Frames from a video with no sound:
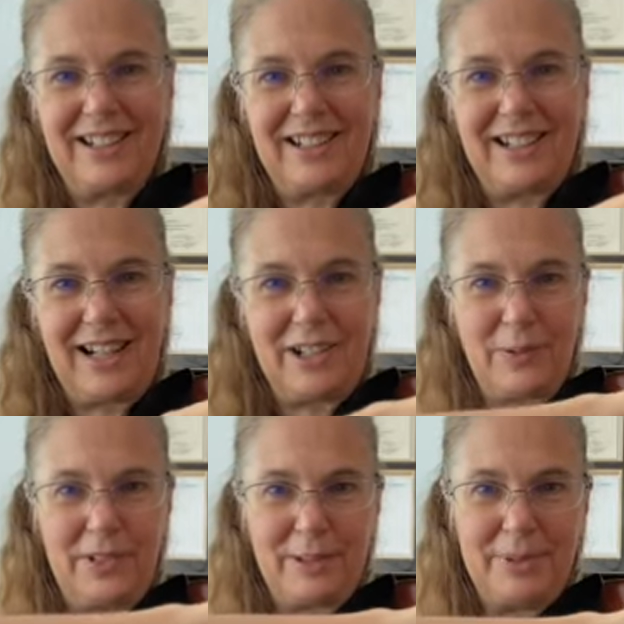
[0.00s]
I don't
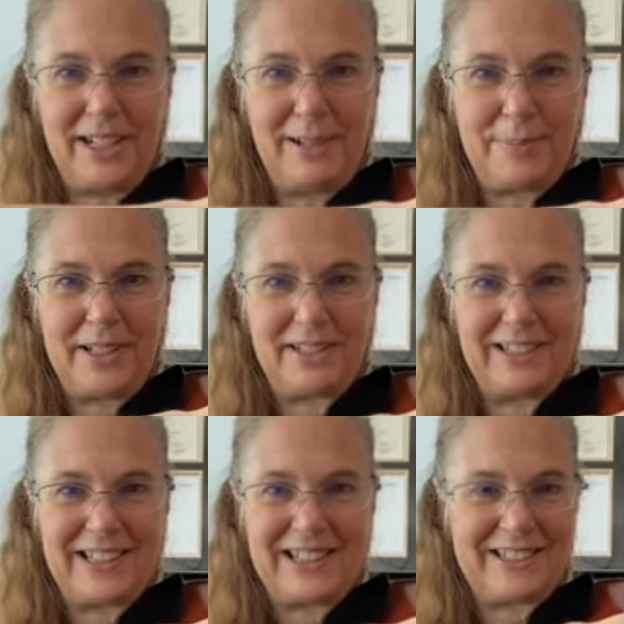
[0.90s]
want to be up here
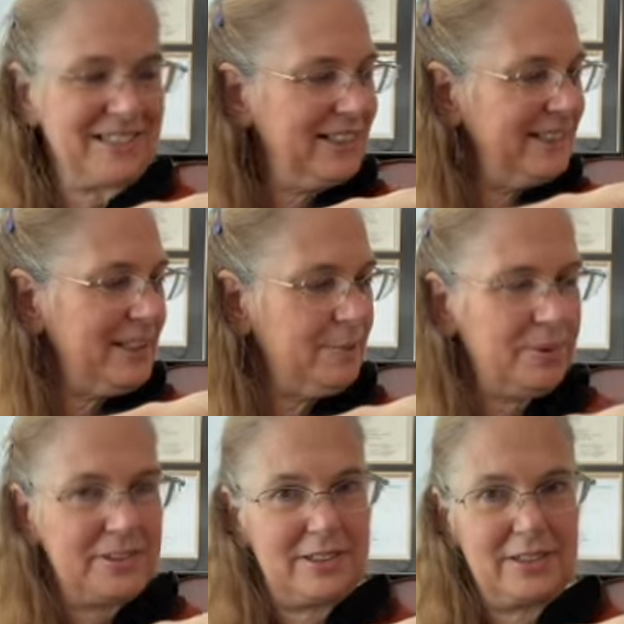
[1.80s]
like this because that
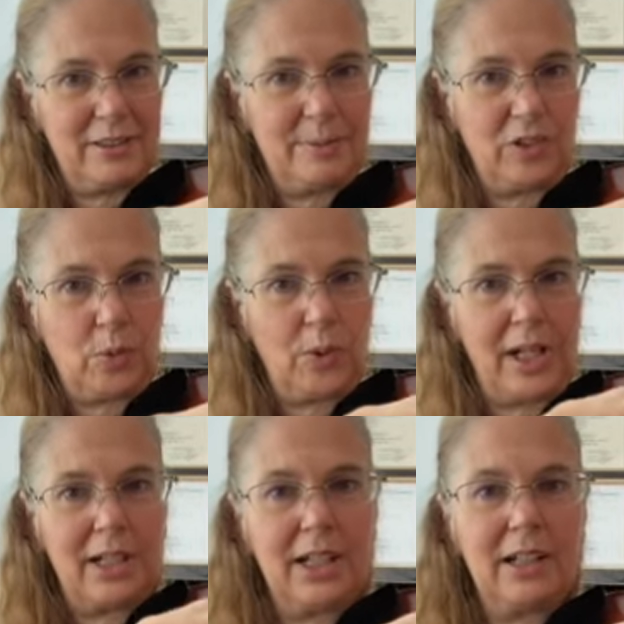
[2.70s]
puts too much weight
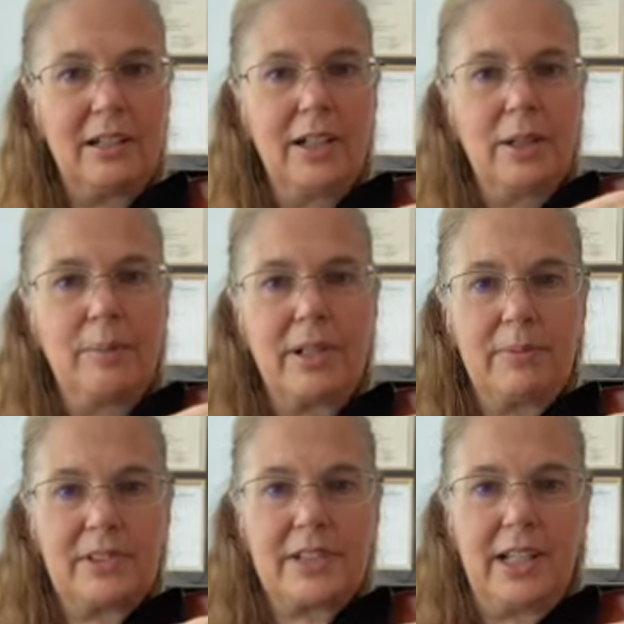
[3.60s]
in here, but I'm
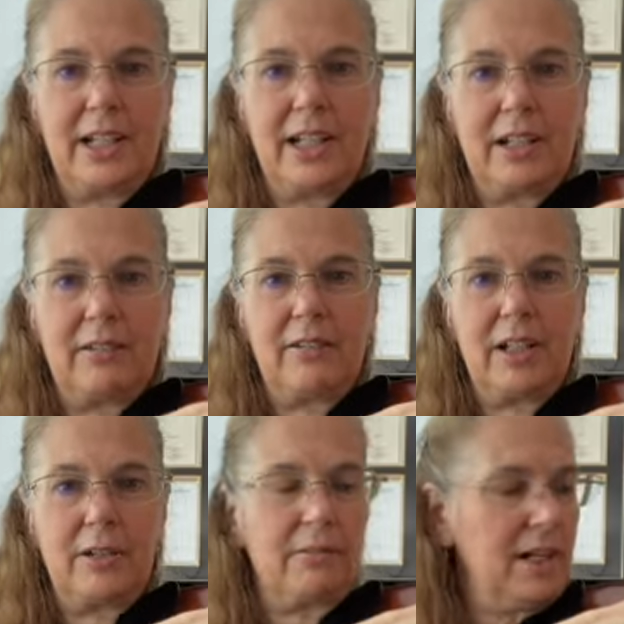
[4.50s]
just letting
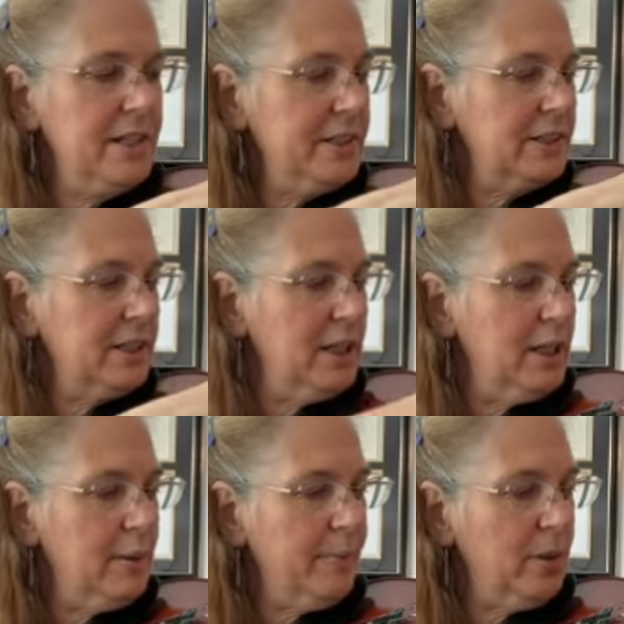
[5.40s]
it rest.
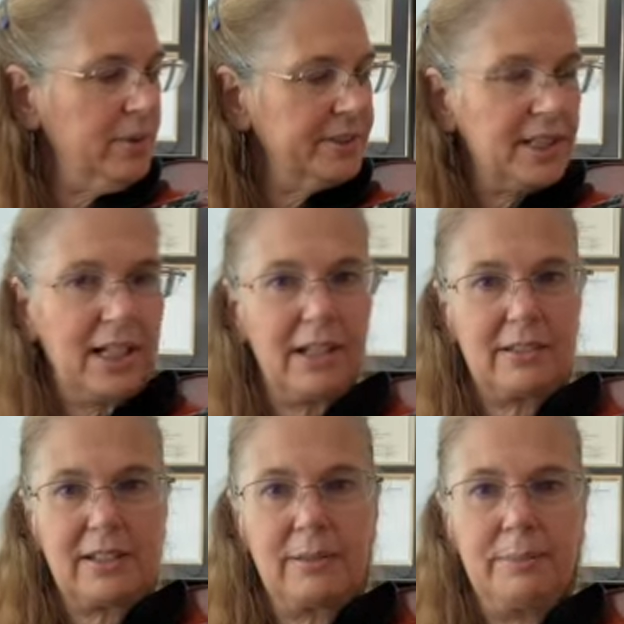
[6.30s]
But once I get
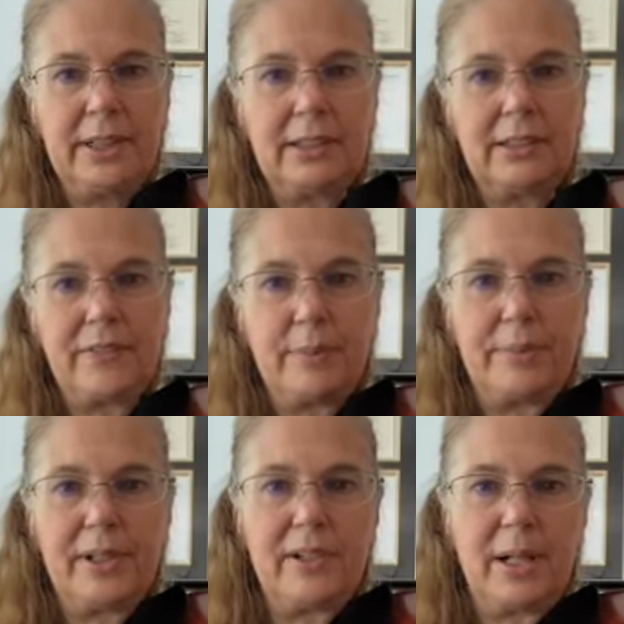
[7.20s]
to the middle of the
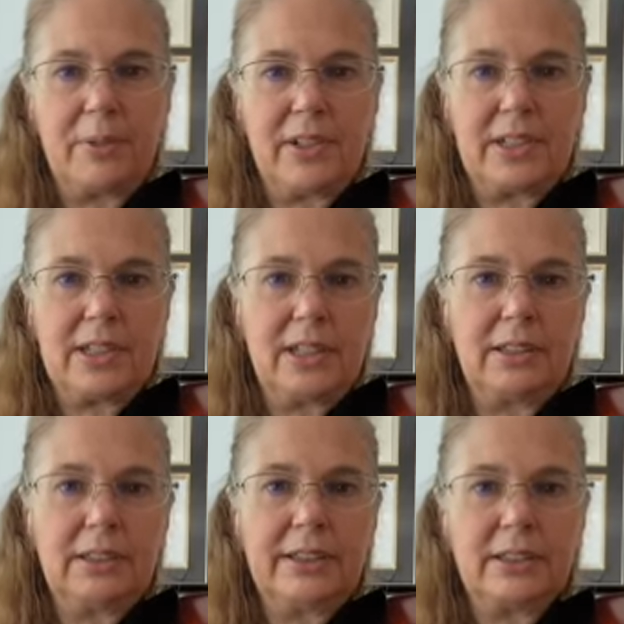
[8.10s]
bow, I'm going to need a
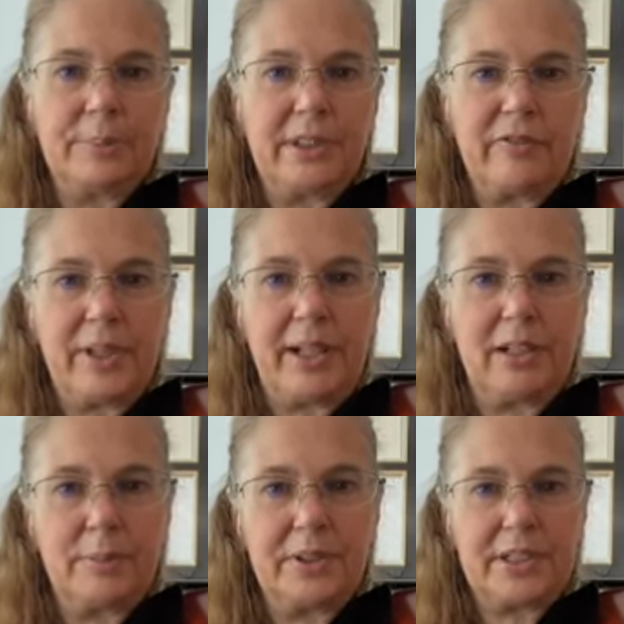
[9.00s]
little bit of my elbow to